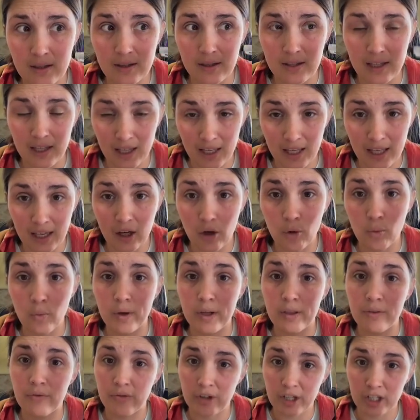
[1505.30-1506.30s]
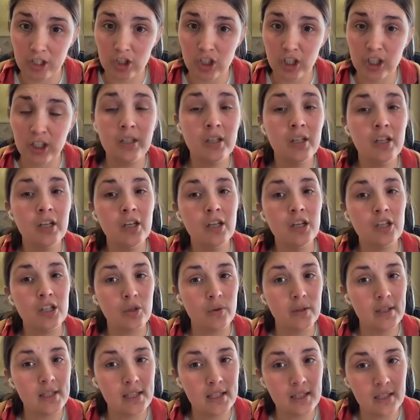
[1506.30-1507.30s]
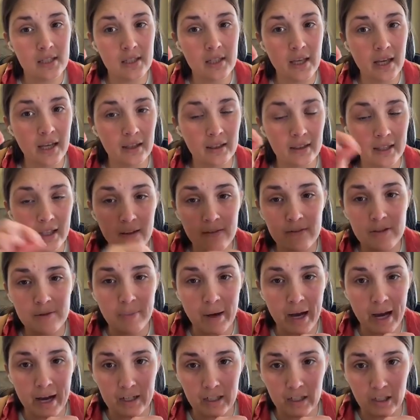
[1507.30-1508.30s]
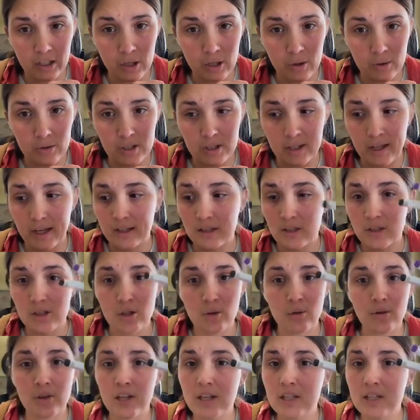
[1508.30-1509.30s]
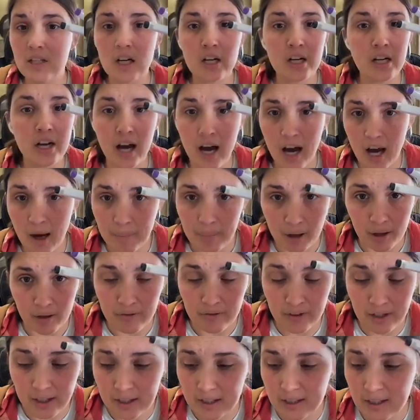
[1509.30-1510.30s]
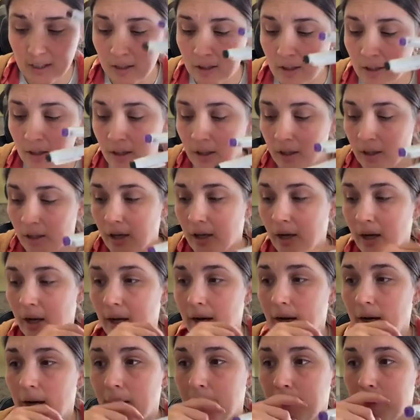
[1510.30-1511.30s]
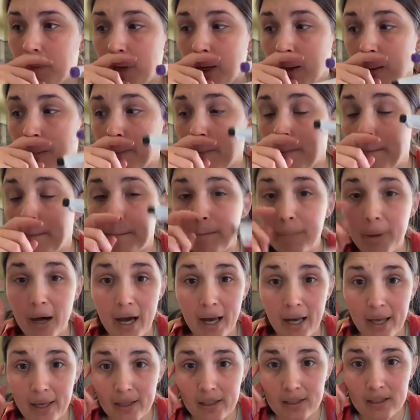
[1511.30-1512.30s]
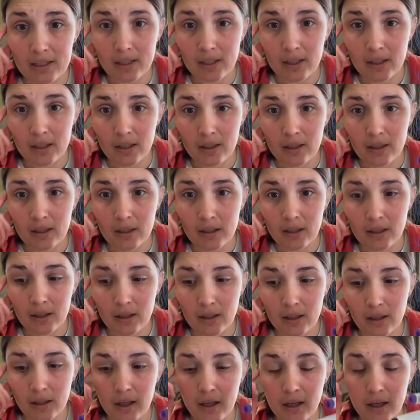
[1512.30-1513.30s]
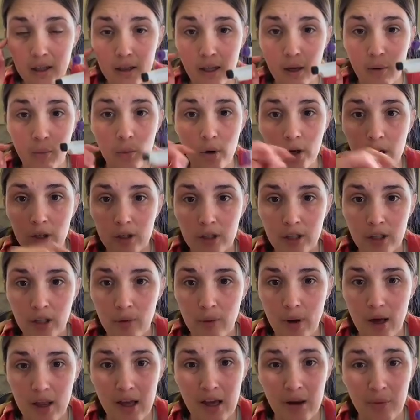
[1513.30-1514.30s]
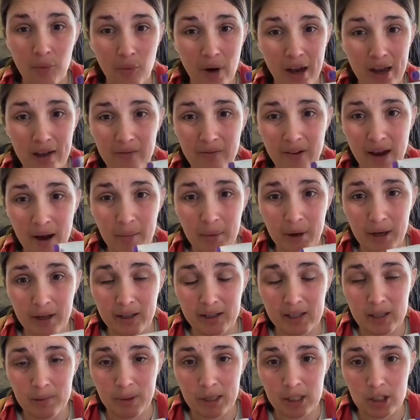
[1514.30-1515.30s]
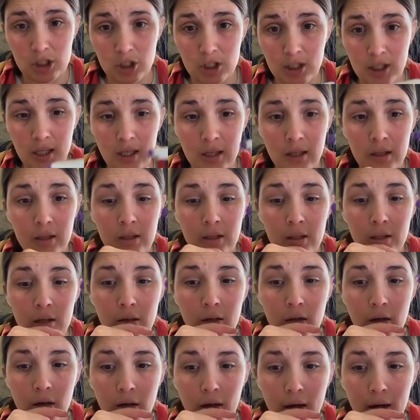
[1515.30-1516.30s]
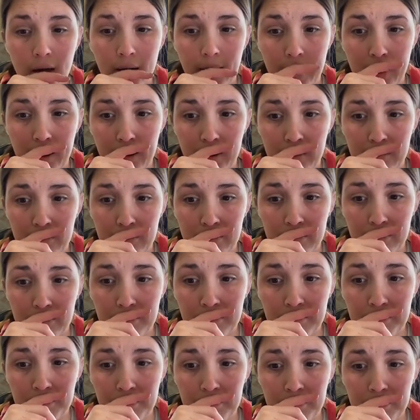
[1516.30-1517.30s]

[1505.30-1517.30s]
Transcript: the ink with friction. So it leaves behind a ghost line. So these are not perfect, but they work really well on white fabric especially. And